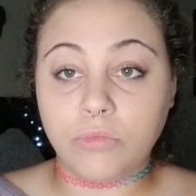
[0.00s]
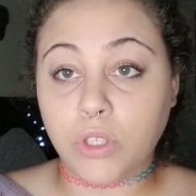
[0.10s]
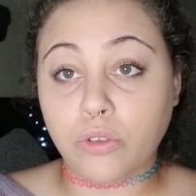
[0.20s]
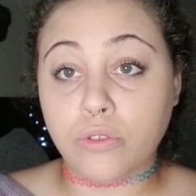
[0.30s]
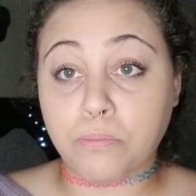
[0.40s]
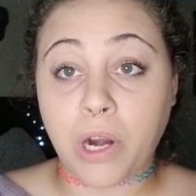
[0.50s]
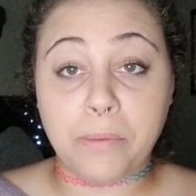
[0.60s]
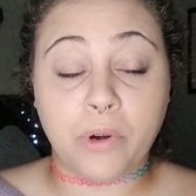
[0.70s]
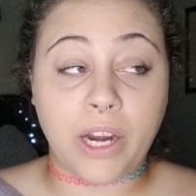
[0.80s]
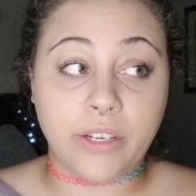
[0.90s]
use
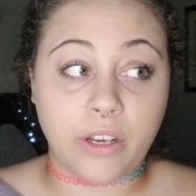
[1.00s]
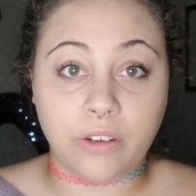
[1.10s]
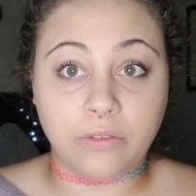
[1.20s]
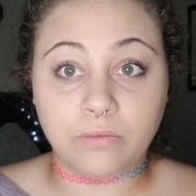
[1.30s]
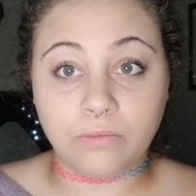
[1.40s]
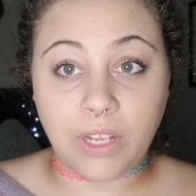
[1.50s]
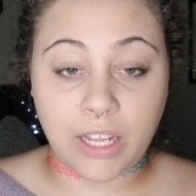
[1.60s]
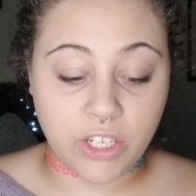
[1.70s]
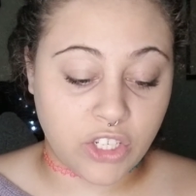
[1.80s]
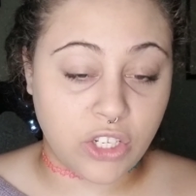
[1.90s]
primer. I don't.
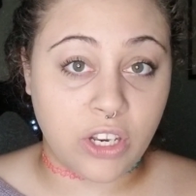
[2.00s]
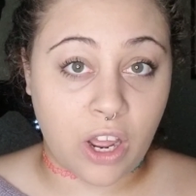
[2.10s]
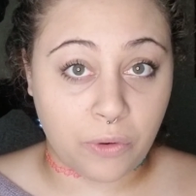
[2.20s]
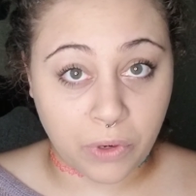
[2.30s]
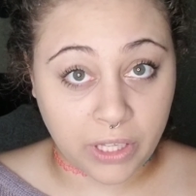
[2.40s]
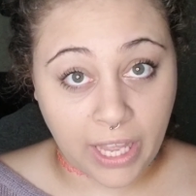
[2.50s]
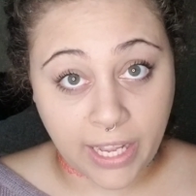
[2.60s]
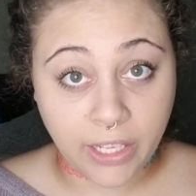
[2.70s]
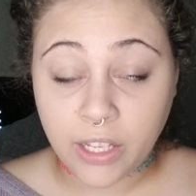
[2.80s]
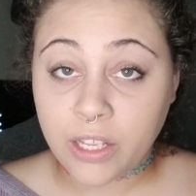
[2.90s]
Not just not really.
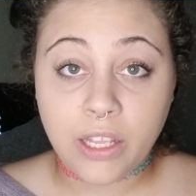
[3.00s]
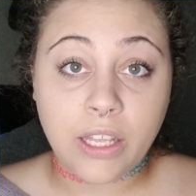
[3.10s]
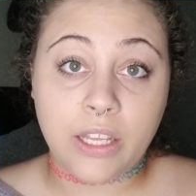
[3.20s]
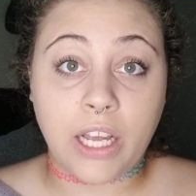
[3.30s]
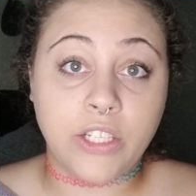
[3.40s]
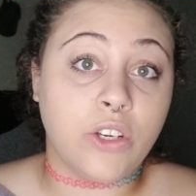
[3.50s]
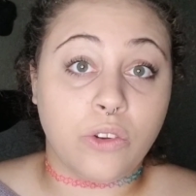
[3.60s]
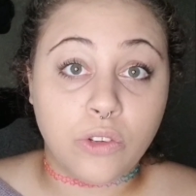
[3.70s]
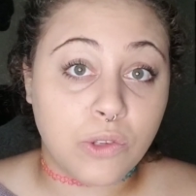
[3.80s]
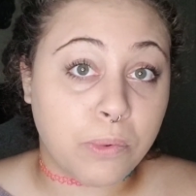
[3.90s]
I, I
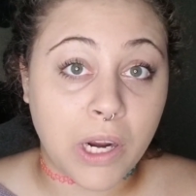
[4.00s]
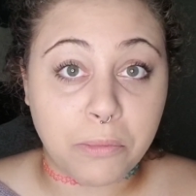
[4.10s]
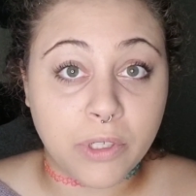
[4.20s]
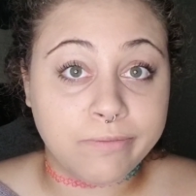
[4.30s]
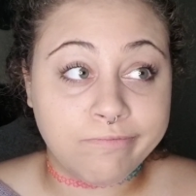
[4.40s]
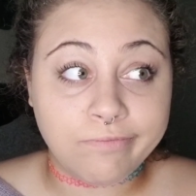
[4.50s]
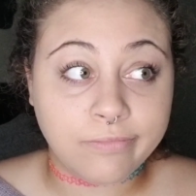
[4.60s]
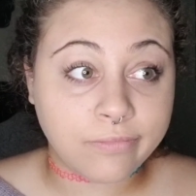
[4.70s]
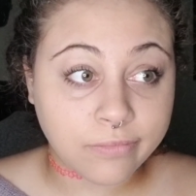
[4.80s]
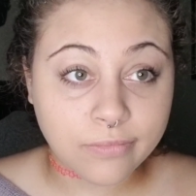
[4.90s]
don't use primer.
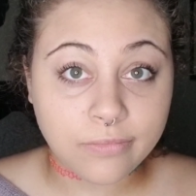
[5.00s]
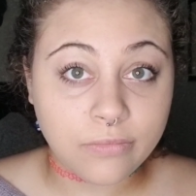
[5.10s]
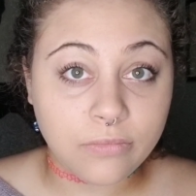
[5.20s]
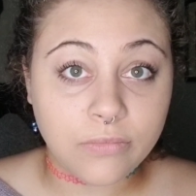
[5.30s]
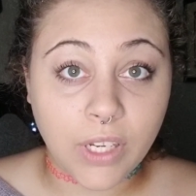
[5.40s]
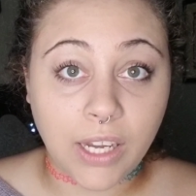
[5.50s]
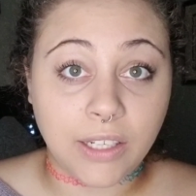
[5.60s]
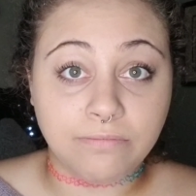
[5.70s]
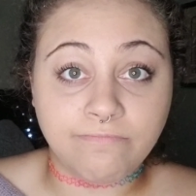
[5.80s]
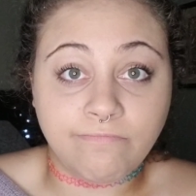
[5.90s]

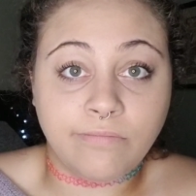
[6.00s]
Um,